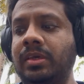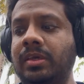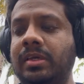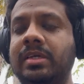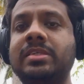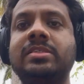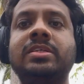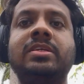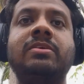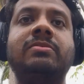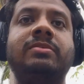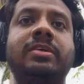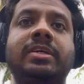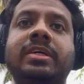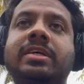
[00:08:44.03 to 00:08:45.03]
instead of
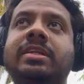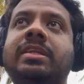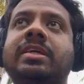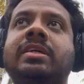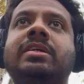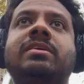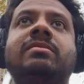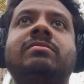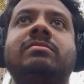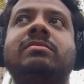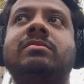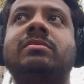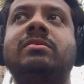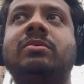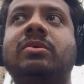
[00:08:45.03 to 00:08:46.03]
directly
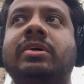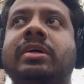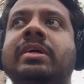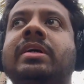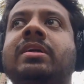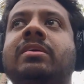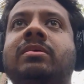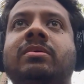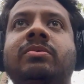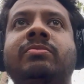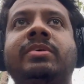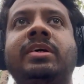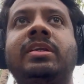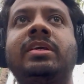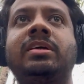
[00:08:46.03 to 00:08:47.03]
going and
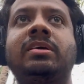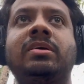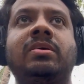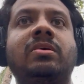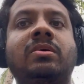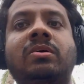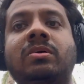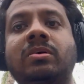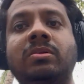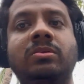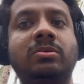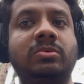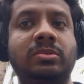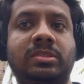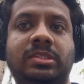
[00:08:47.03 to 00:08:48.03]
automating all
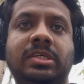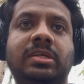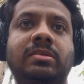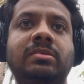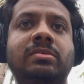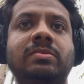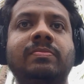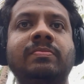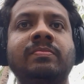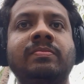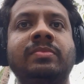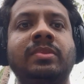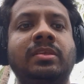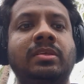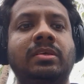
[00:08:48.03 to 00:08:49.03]
those things,
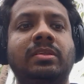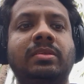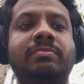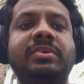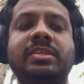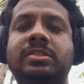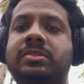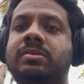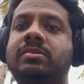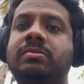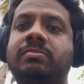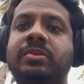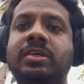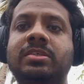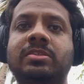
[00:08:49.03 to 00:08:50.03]
the best
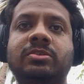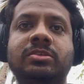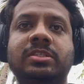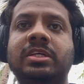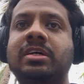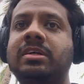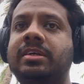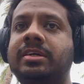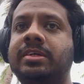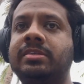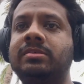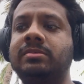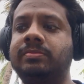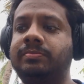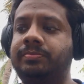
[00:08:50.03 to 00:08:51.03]
place to start
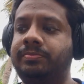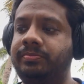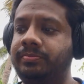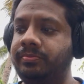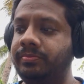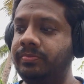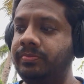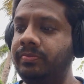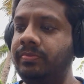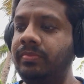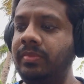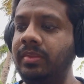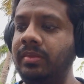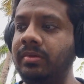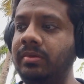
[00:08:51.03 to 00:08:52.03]
is
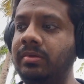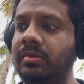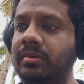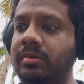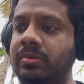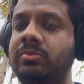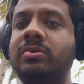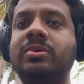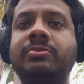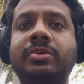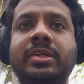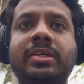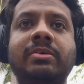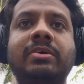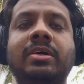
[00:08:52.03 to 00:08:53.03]
do a quick
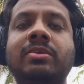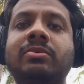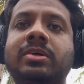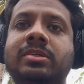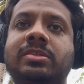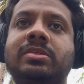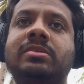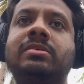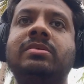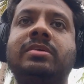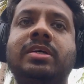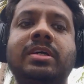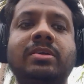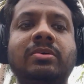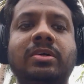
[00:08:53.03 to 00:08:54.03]
evaluation,
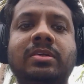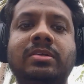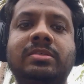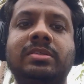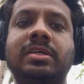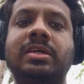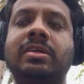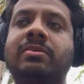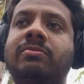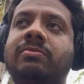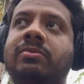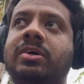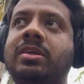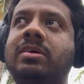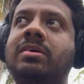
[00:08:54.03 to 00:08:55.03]
try to understand
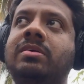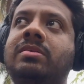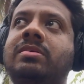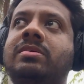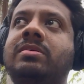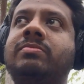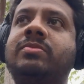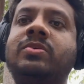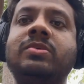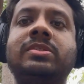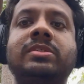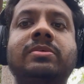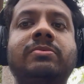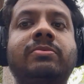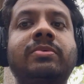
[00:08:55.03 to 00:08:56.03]
what are the
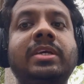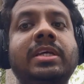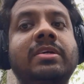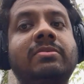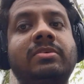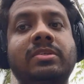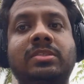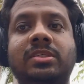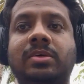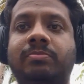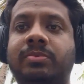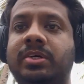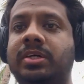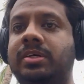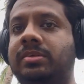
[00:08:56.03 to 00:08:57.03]
most frequent
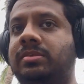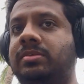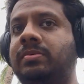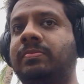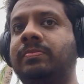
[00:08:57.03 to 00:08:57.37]
suppliers,